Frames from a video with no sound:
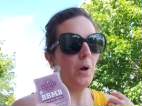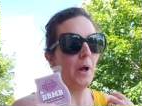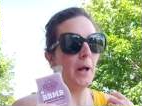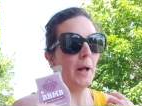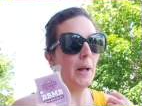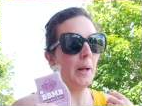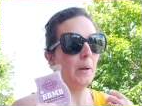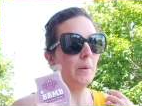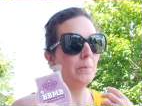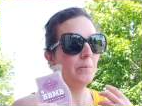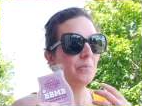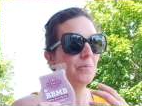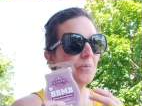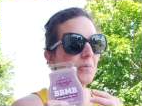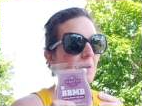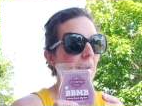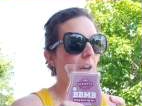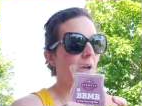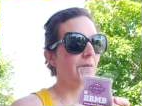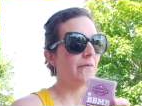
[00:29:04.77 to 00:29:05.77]

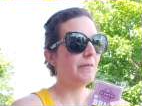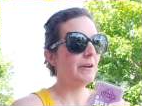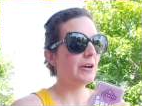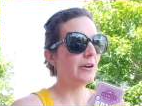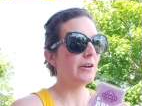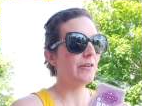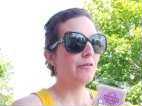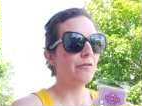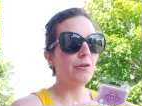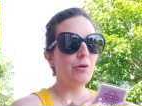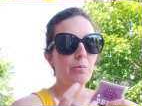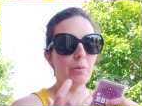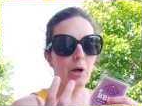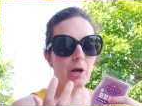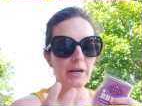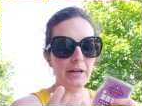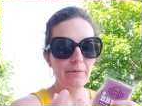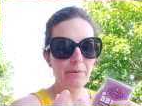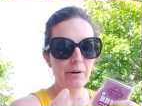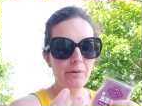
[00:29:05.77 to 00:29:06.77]
um, a very full
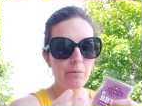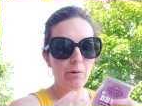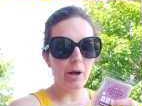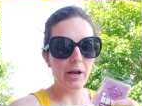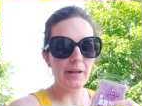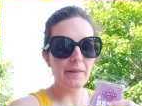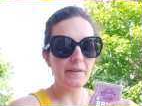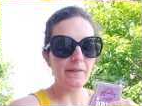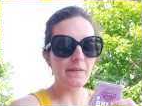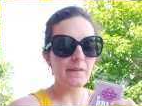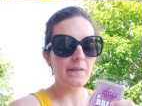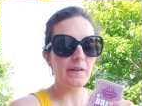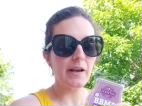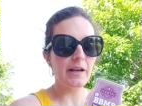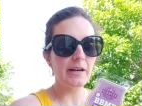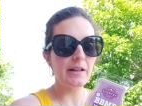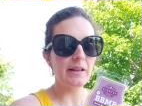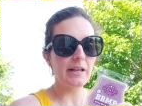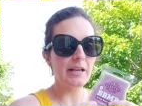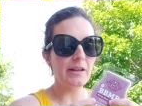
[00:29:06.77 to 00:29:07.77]
body red wine. This is
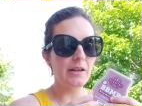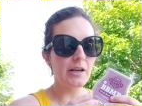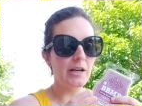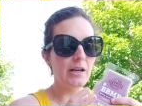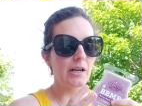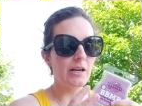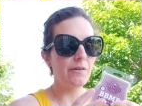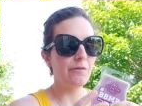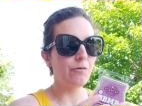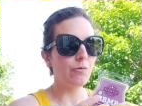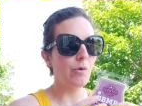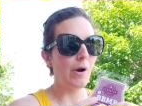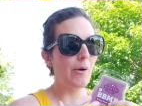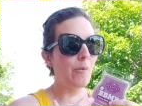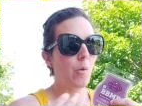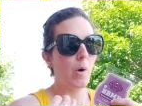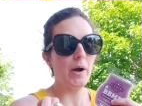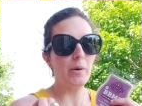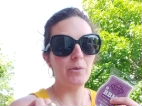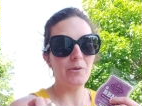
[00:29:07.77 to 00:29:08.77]
kind of like uh, if
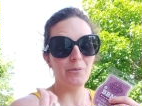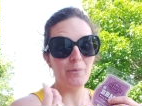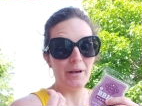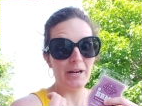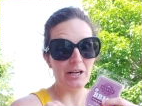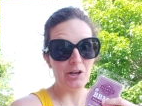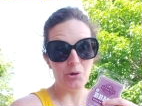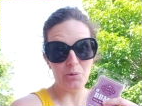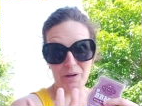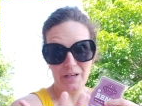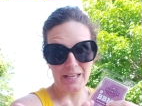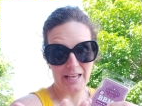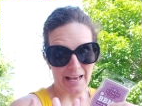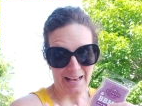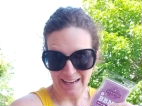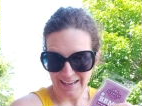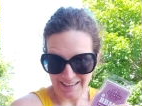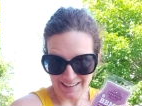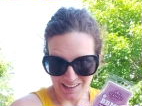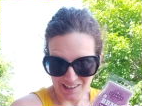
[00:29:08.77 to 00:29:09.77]
red wine was made into a
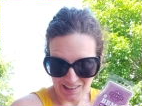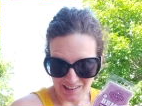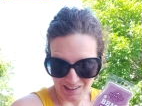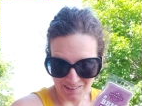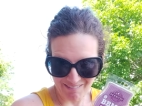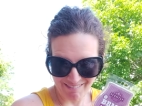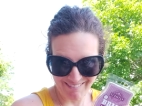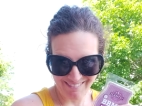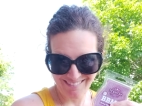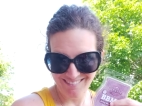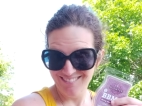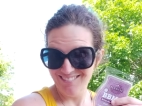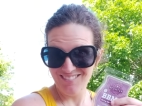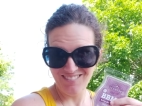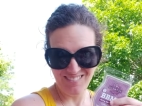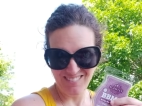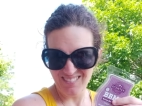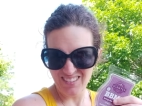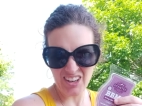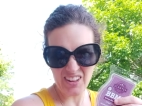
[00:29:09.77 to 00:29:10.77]
candy.
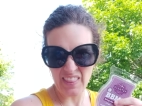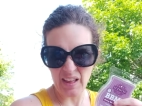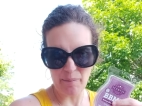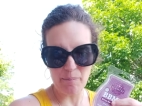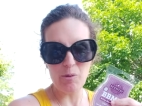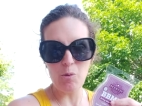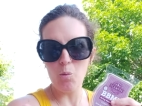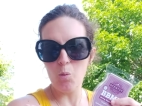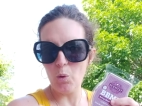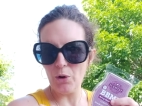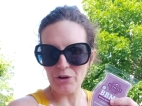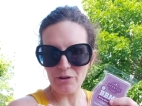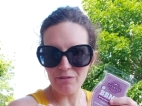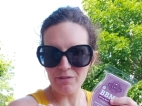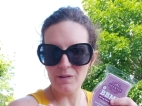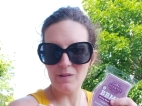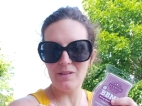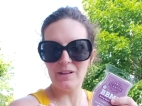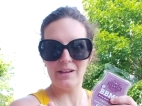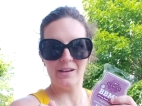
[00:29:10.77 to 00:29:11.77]
Wouldn't that be
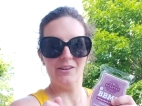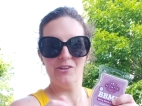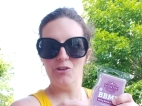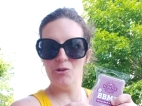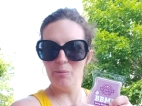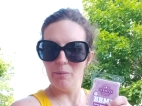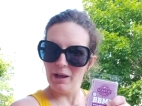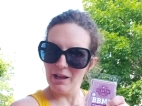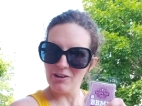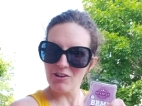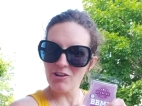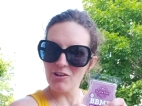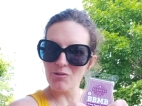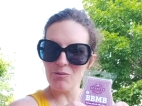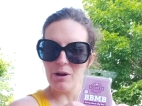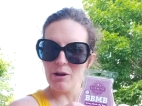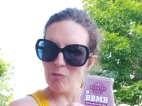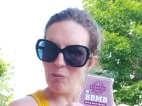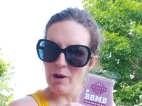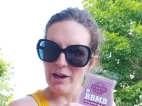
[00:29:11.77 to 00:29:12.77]
wonderful? Like, could you imagine a
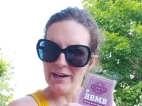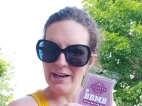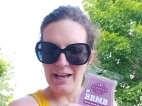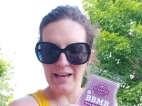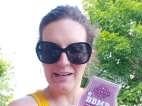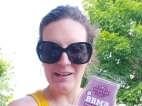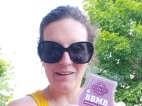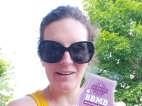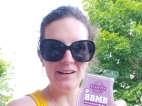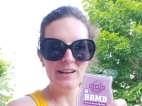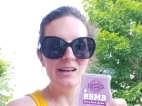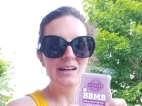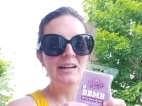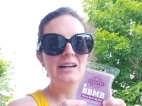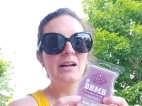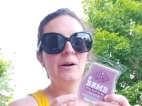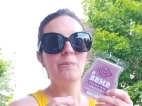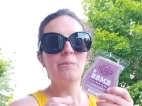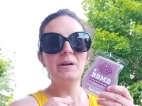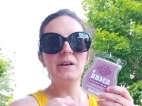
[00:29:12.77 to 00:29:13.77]
red wine candy?
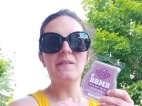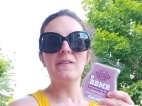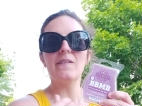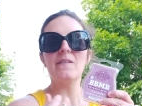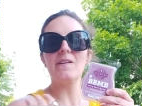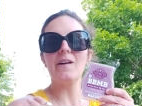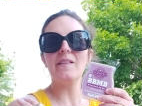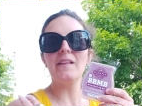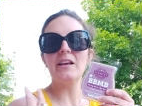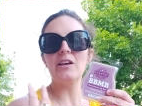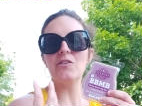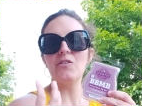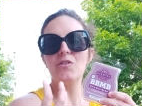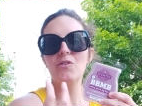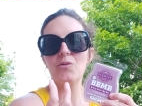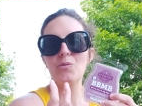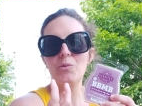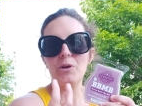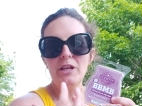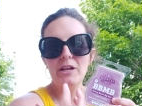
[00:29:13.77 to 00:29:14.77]
Because it's got like a
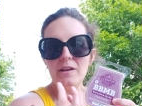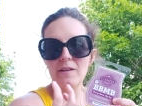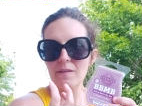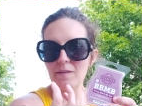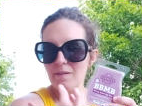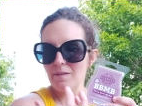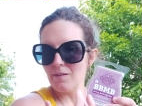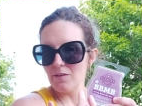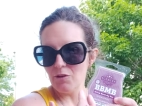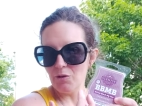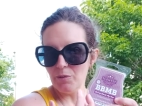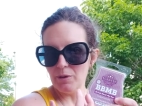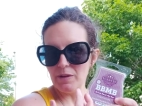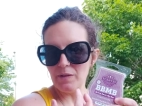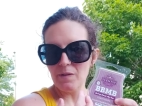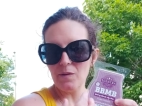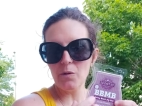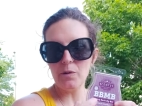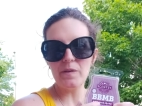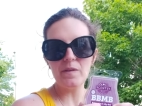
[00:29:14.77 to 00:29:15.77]
sweetness to
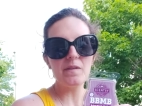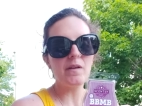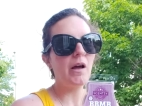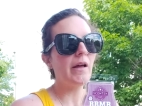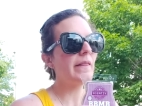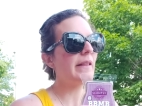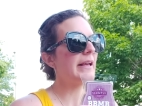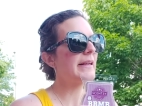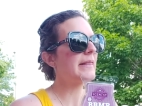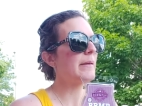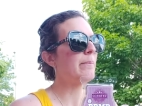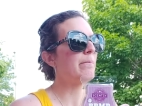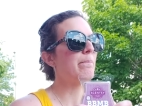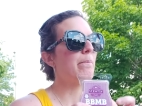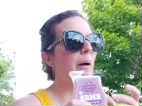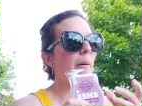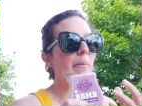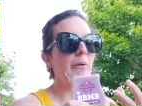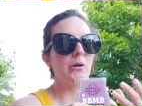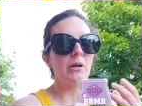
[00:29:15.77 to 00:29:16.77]
it. So it's not like the
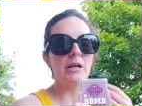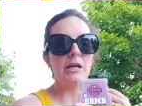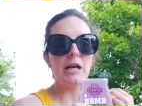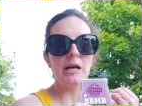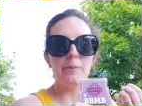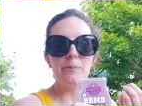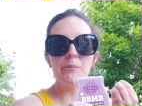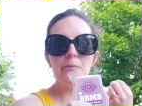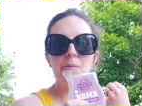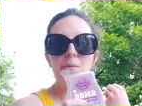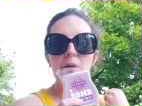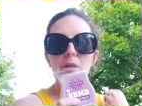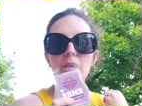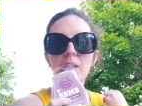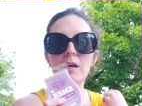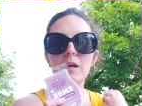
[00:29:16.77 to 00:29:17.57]
bubblegum